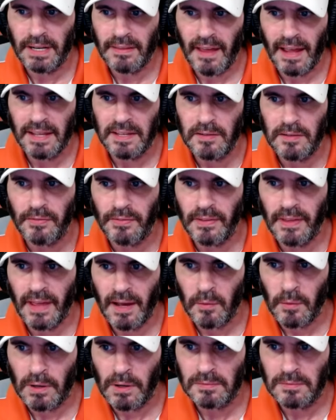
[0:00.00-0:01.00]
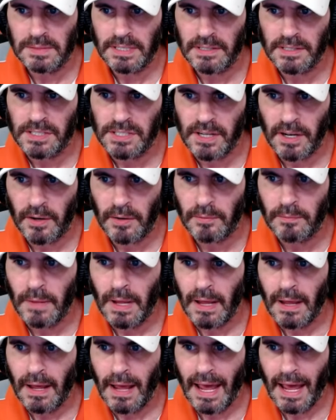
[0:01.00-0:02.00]
Thank you for that. Welcome to the show.
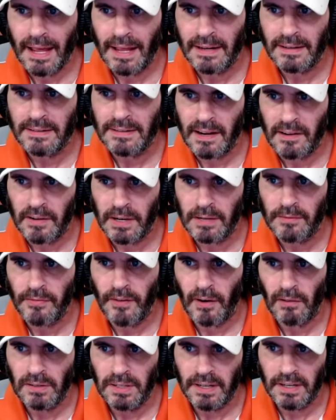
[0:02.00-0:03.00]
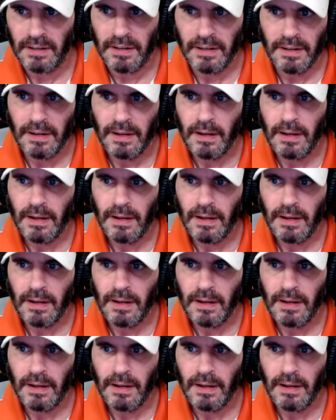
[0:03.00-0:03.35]
And Derek Faulkner.